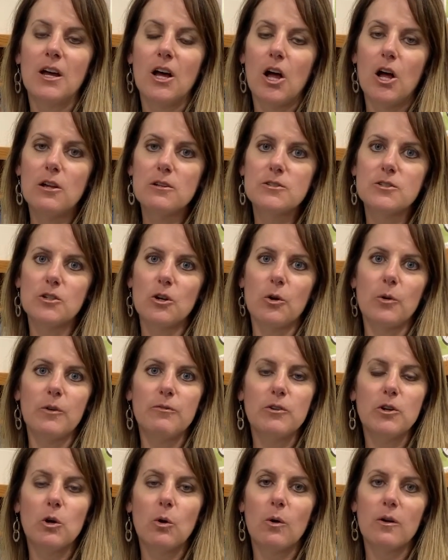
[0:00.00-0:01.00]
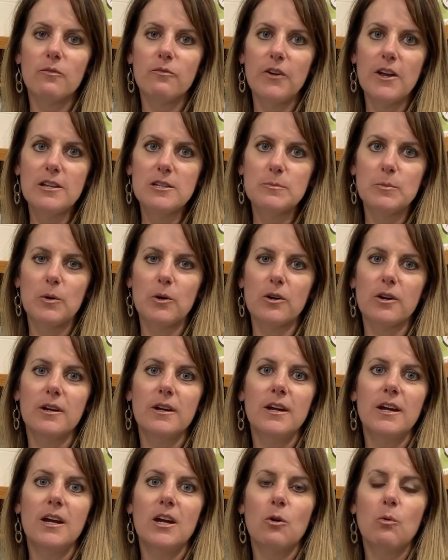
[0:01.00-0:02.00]
Also, if you go on Facebook,
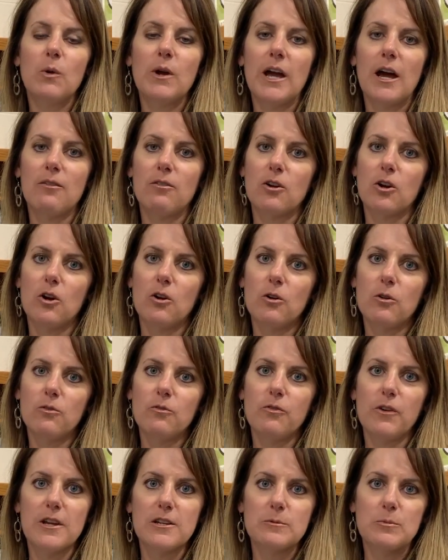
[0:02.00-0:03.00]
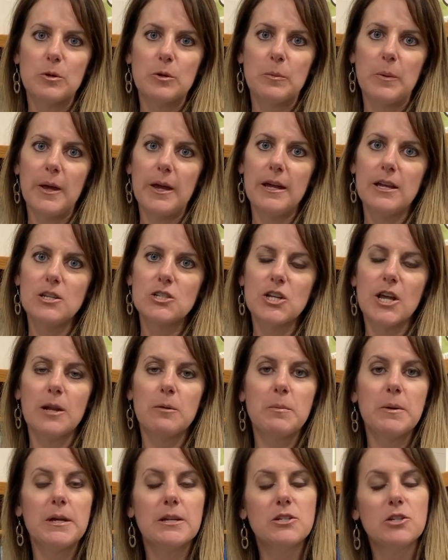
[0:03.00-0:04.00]
we have our own Facebook page,
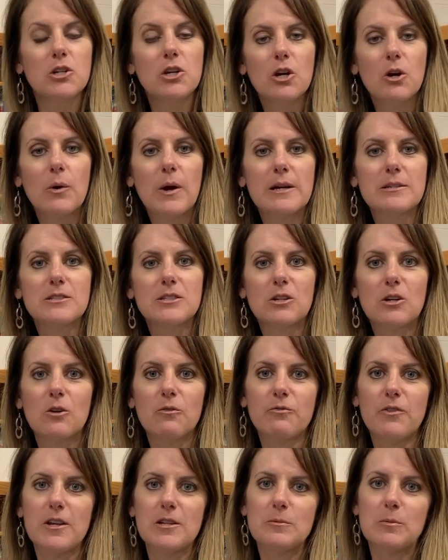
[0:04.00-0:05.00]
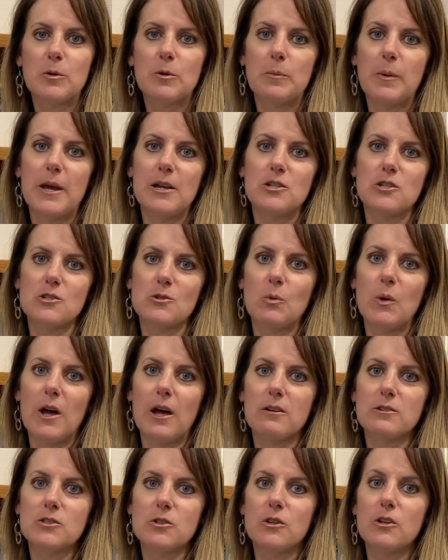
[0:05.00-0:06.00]
and PTO has their own Facebook page as
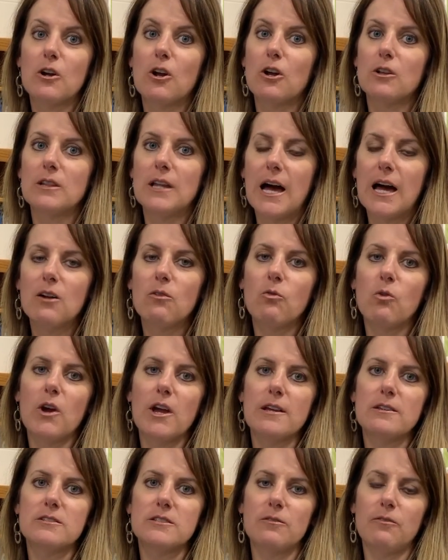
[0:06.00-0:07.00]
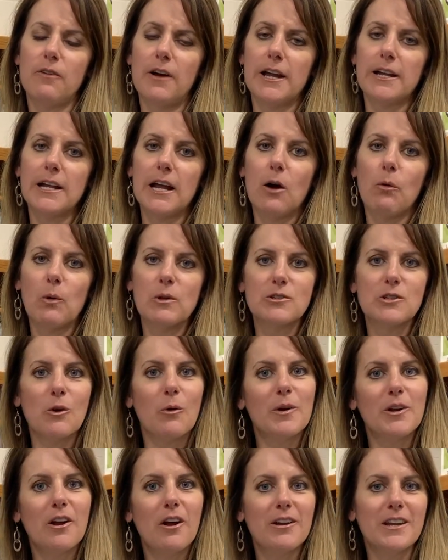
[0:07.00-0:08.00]
well. So there are a lot of ways to find out what's
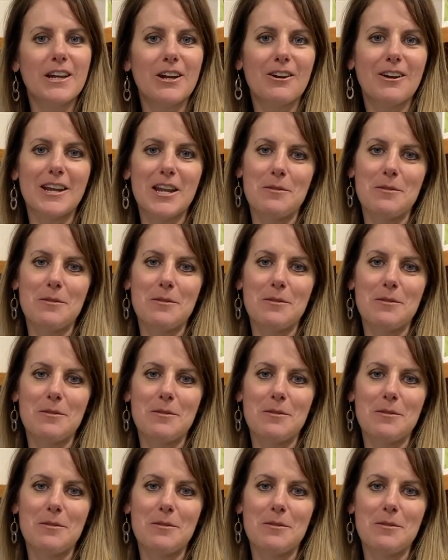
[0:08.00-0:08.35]
going on here at